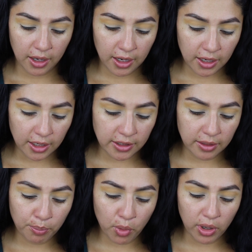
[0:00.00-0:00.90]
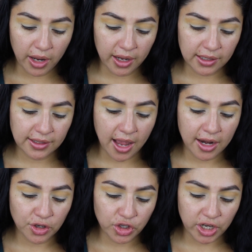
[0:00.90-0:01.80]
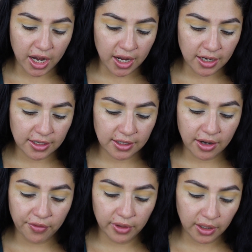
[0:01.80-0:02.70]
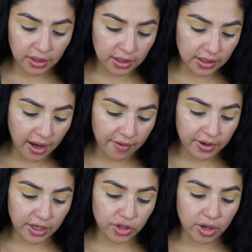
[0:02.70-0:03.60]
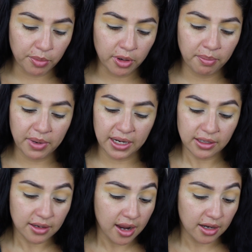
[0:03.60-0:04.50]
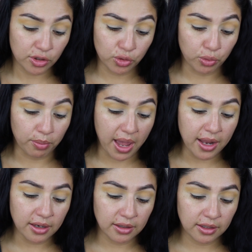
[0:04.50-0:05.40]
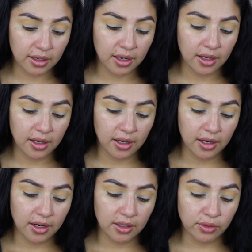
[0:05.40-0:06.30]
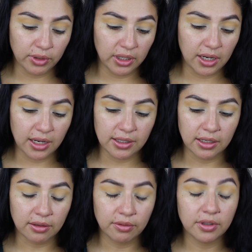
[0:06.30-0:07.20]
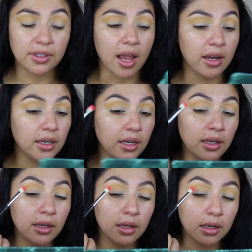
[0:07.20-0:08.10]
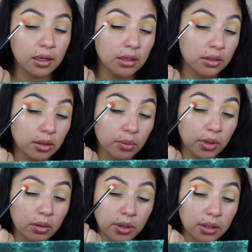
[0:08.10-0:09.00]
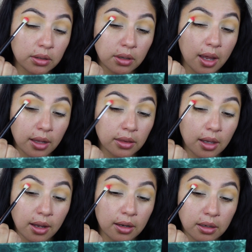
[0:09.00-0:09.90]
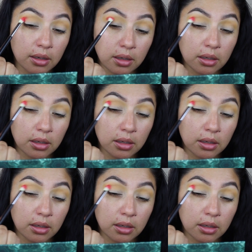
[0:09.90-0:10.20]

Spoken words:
And it's more like a satin shade. It's definitely doesn't have any shimmer, but it's not a true matte. It's really nice and satiny. So we're going to add that.